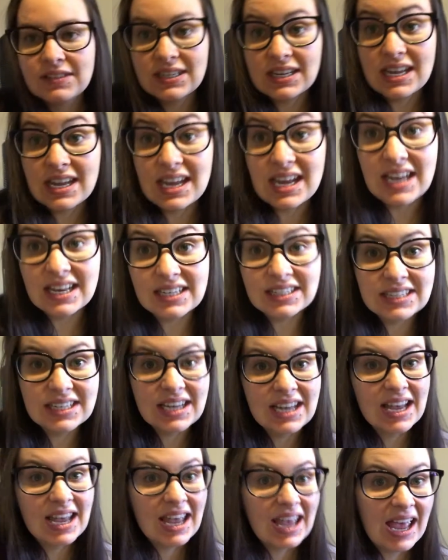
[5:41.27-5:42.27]
to eat
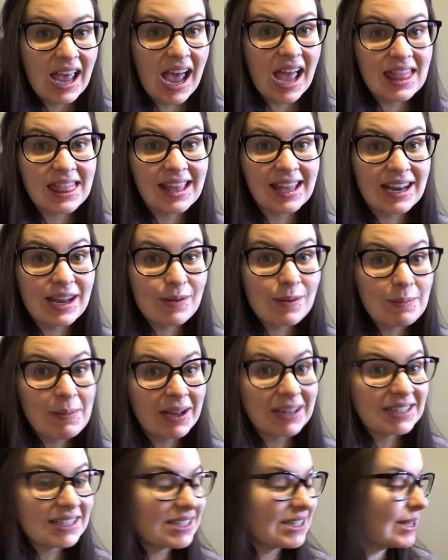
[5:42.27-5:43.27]
and then he went
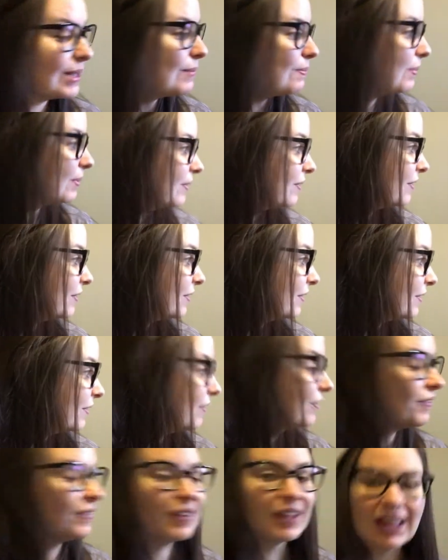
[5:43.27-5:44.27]
back to sleep.
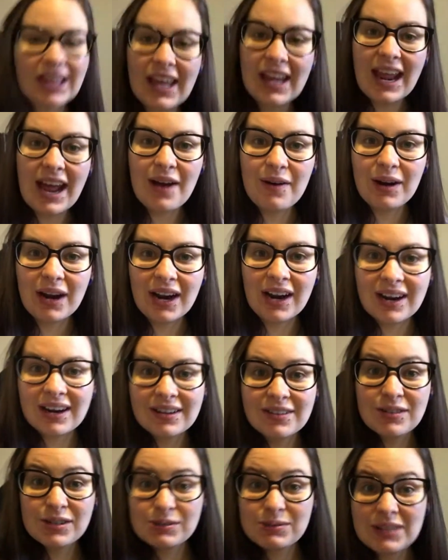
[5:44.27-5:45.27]

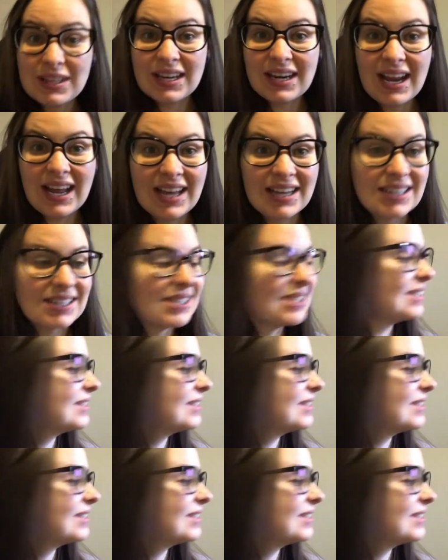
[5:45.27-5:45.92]
It's really nice.